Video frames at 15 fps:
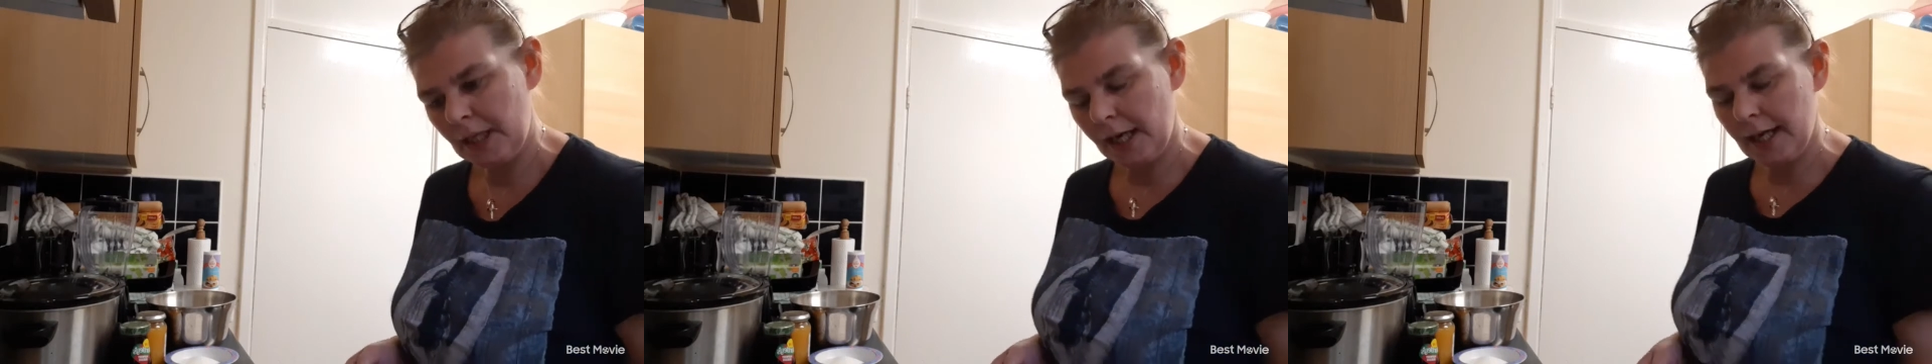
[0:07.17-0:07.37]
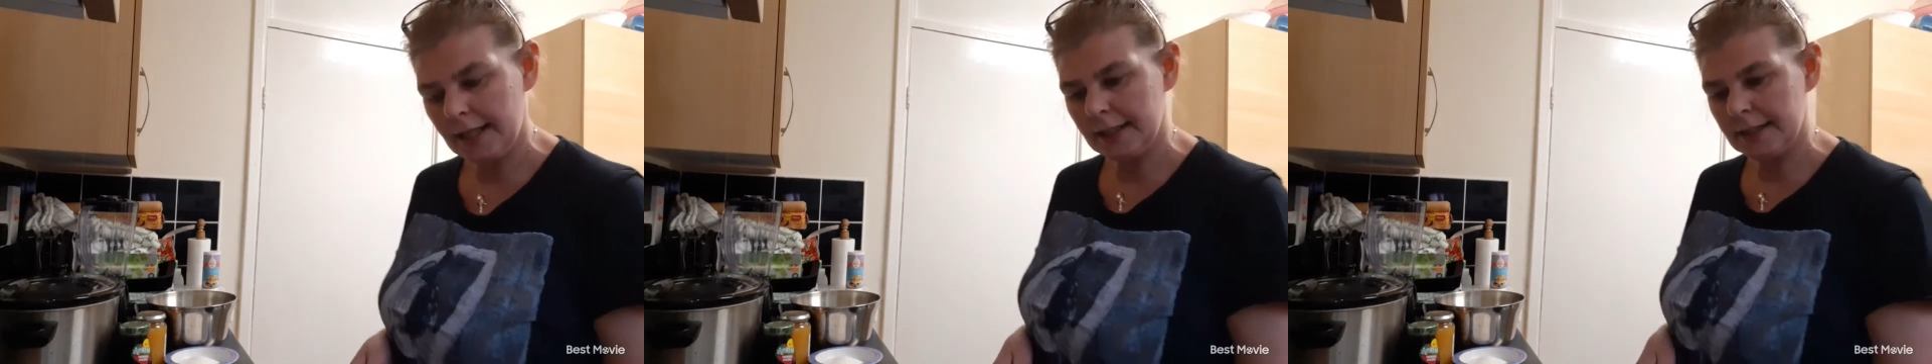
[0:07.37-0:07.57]

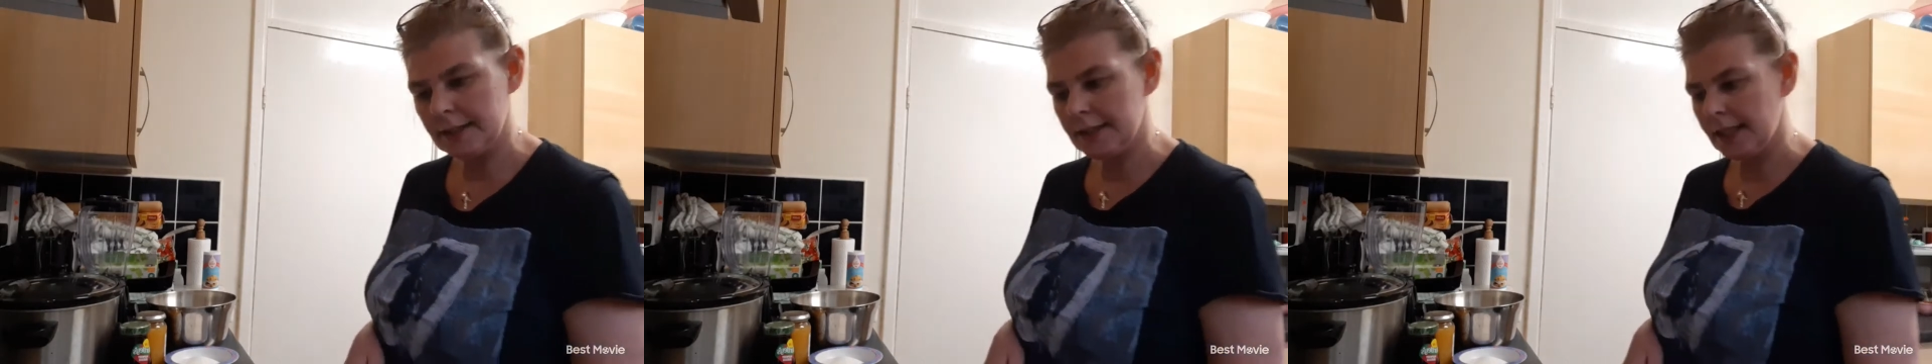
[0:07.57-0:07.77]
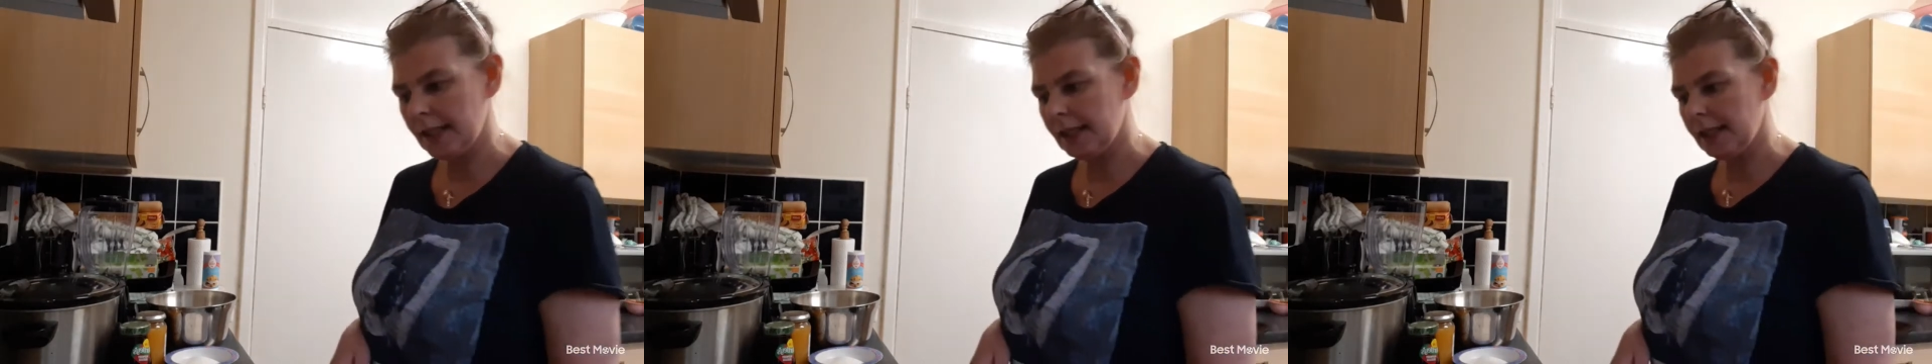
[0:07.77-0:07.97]

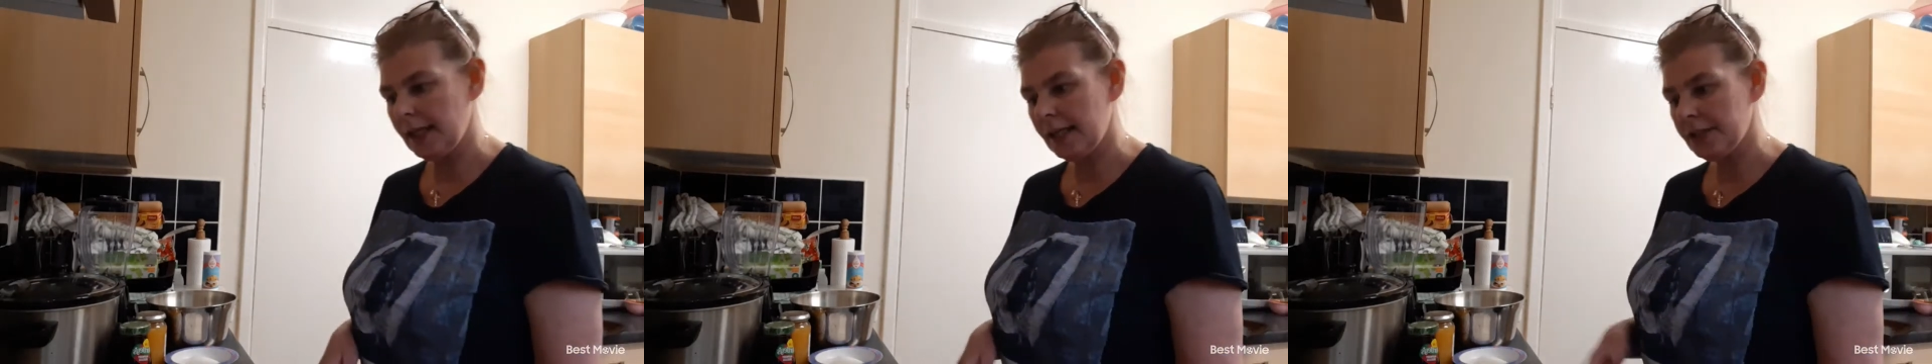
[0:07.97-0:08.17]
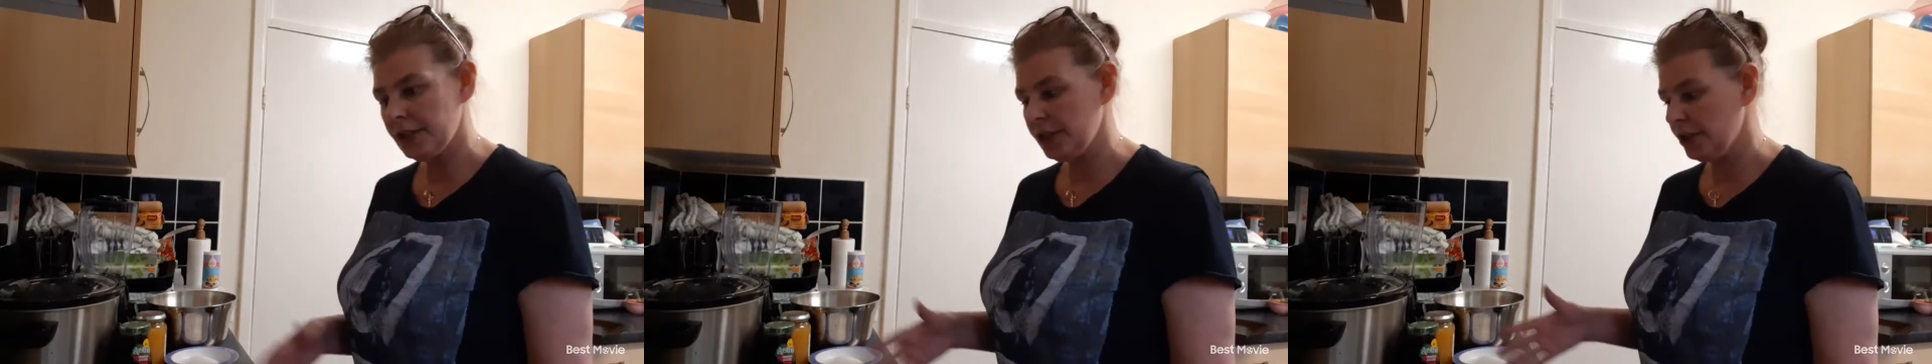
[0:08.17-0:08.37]
and
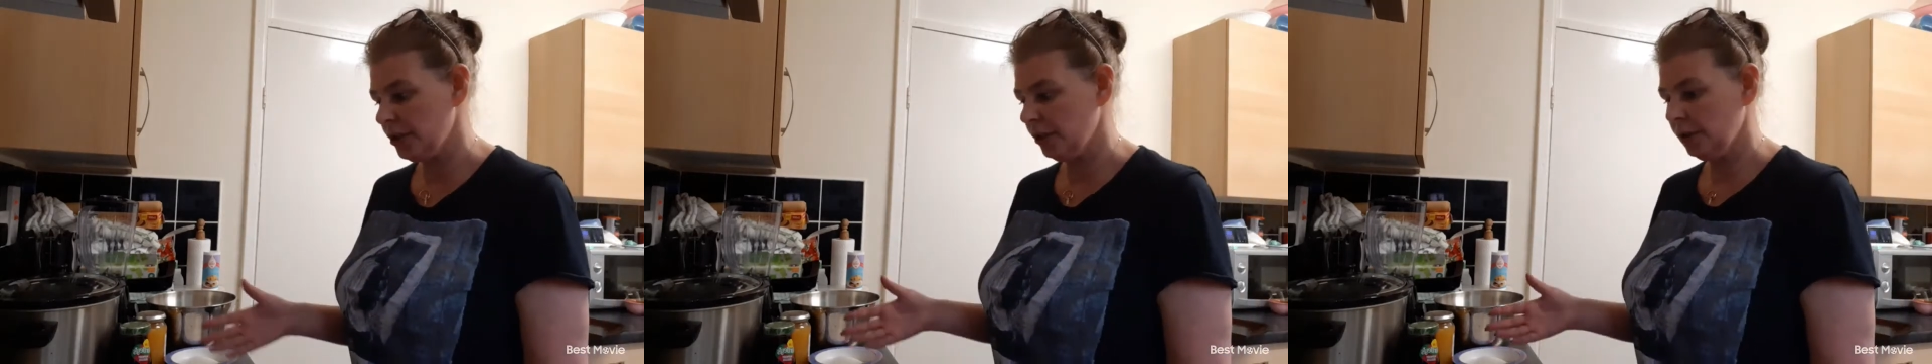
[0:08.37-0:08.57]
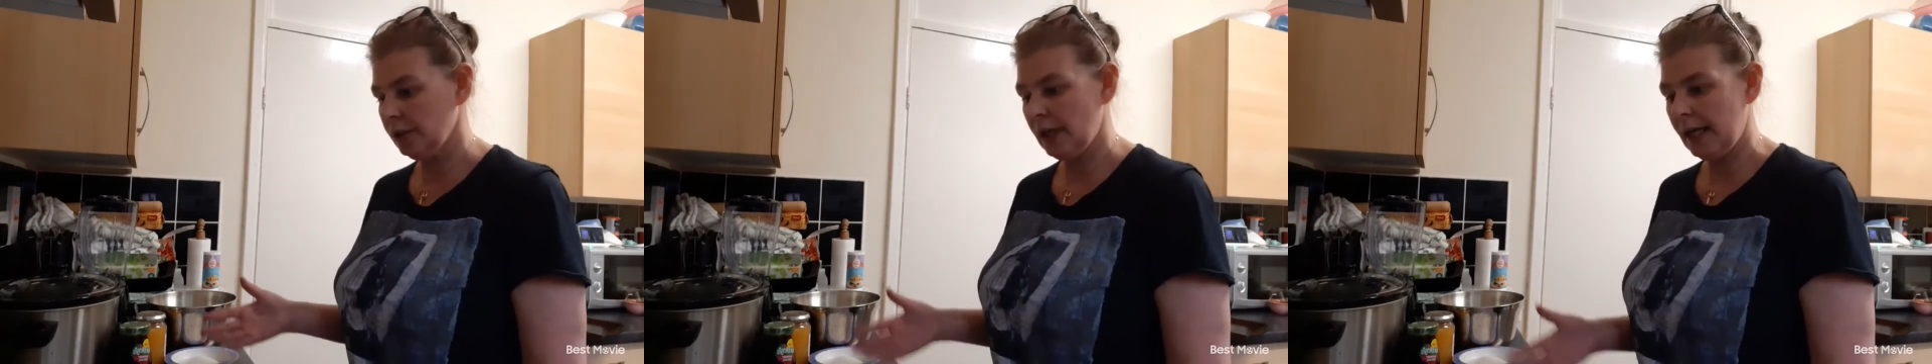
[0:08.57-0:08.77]
I just thought